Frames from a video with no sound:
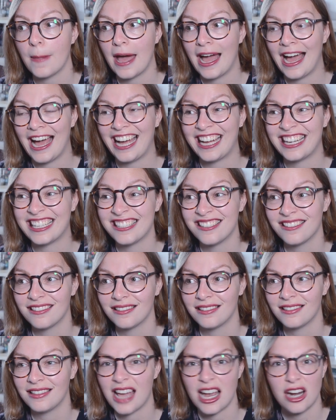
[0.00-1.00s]
and
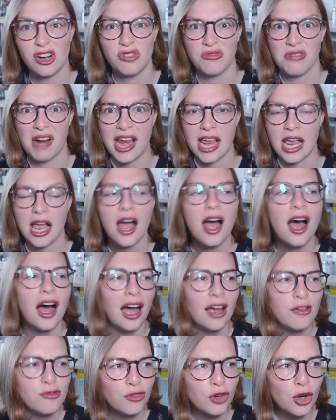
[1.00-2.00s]
they're great.
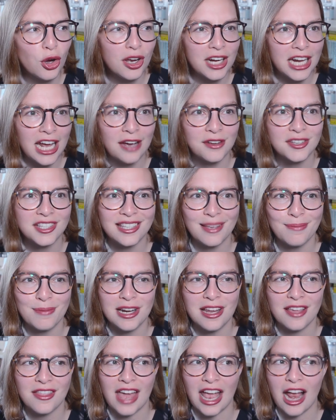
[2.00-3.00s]
I've forgotten how
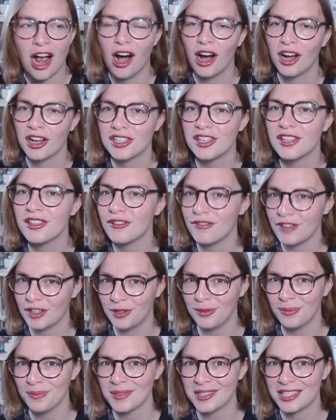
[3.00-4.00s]
similar they are to the
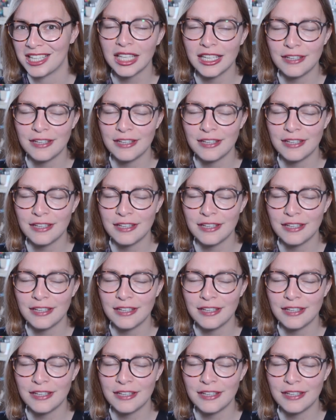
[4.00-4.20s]
films.